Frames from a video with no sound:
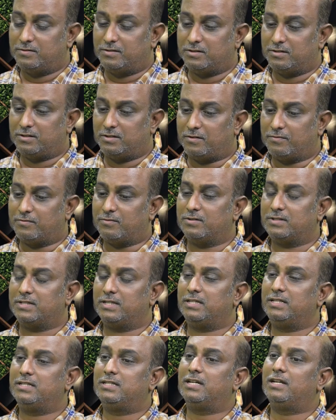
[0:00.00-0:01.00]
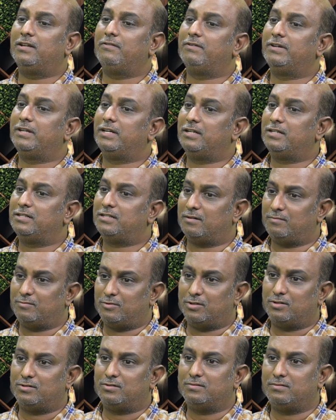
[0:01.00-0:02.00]
So, of course, initially we didn't jump
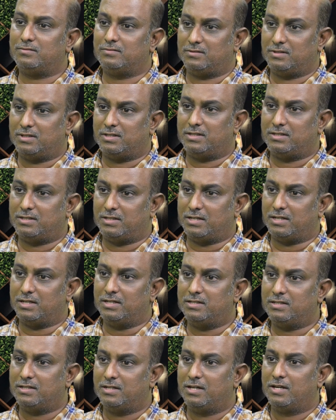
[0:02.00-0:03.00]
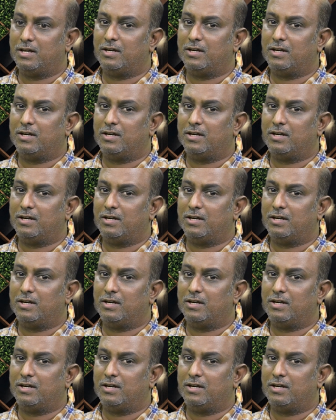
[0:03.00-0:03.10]
down to the Rishikesh.